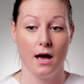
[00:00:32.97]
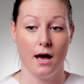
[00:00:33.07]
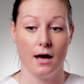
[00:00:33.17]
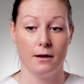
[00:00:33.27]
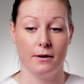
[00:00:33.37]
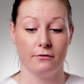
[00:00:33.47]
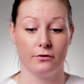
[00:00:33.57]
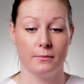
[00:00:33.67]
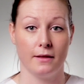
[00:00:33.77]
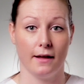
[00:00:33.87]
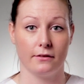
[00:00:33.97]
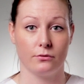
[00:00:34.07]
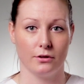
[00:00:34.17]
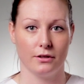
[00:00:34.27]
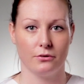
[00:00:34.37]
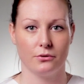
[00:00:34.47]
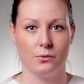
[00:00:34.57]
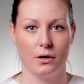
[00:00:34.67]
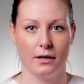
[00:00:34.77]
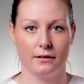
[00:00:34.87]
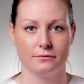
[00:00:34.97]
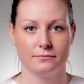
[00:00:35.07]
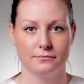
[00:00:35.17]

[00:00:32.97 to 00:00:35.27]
And for me, that's really rewarding.